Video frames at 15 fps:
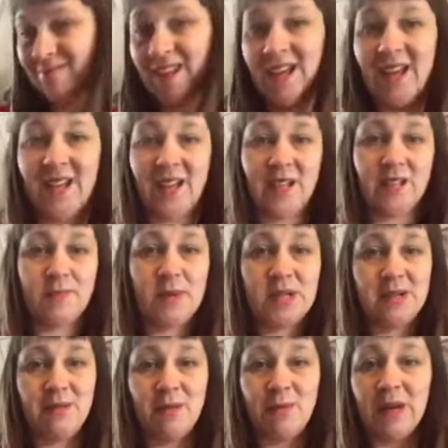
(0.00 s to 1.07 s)
And
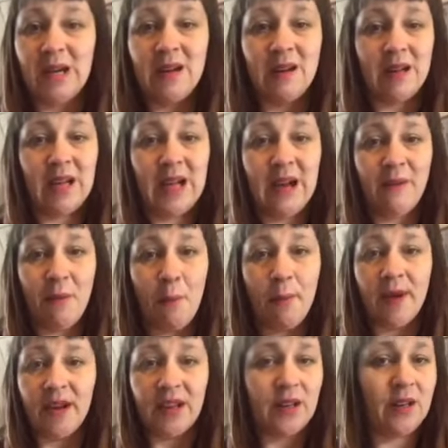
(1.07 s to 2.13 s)
especially when we can't get out and
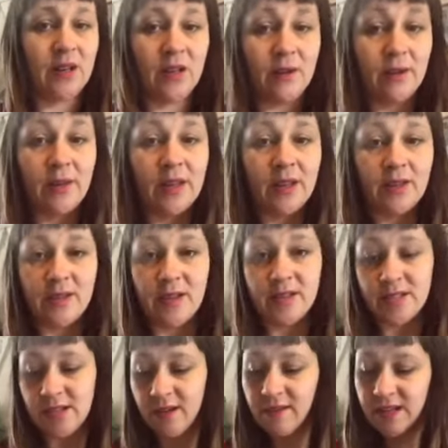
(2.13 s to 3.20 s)
buy new things
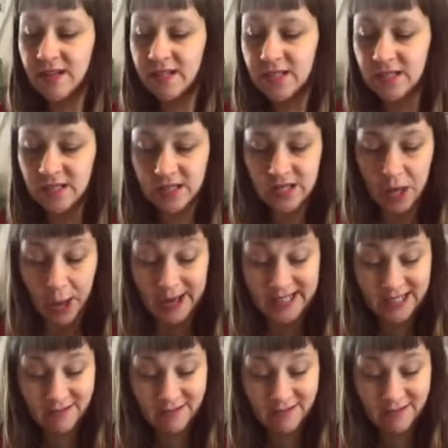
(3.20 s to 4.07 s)
necessarily as easy as